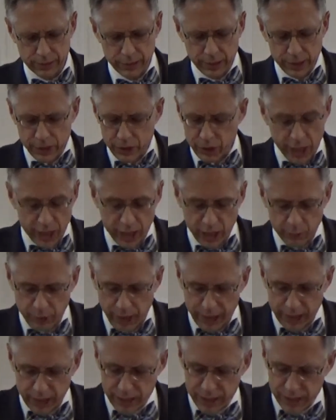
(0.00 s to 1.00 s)
Jacob,
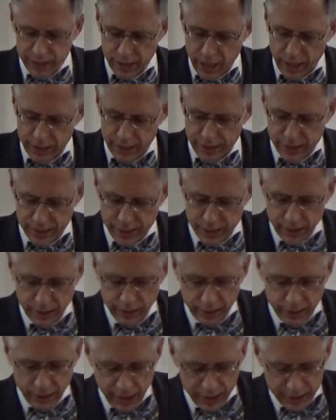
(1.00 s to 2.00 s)
like his sons,
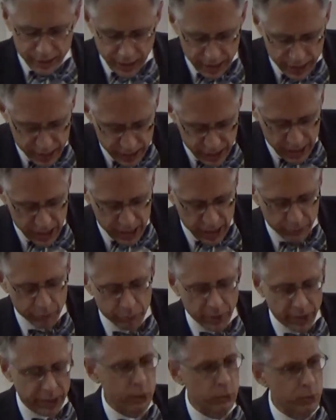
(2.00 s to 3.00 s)
as they see the
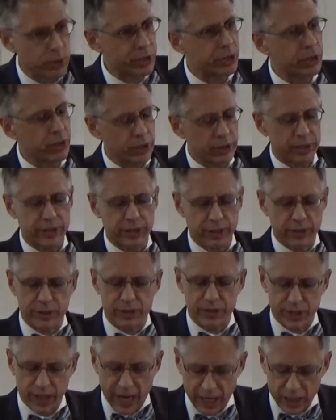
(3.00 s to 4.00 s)
money returned in their
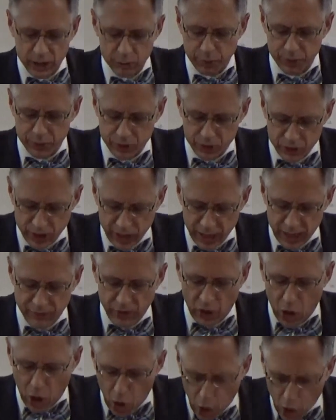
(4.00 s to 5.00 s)
sacks, perceive
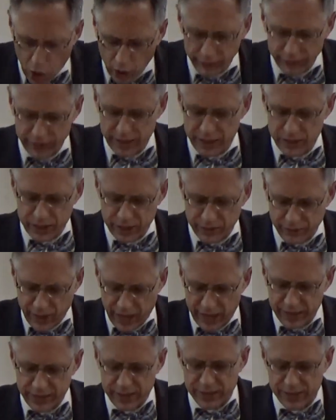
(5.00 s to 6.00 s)
all these
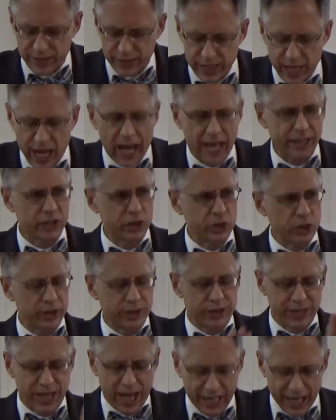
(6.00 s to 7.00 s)
events as not good,
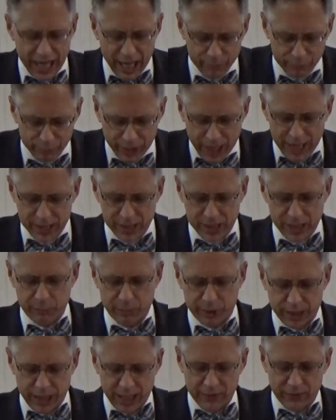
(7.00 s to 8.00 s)
not a blessing,
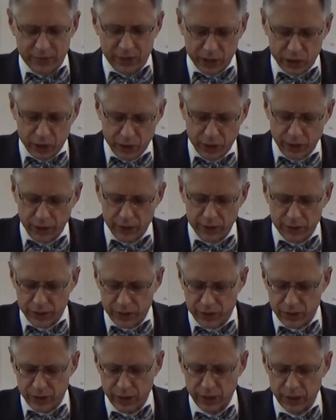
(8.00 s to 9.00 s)
but even a
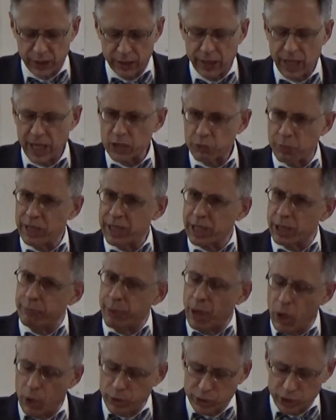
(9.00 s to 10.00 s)
curse, as being
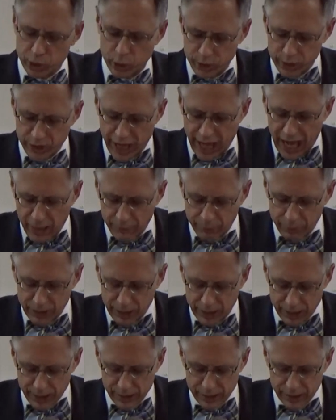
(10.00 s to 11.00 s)
opposed to his
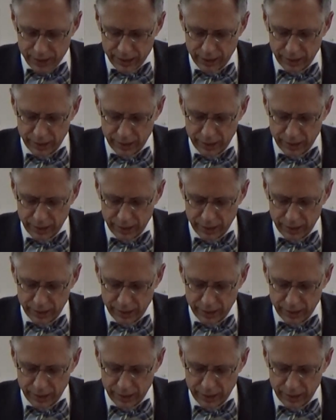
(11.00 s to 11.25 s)
happiness.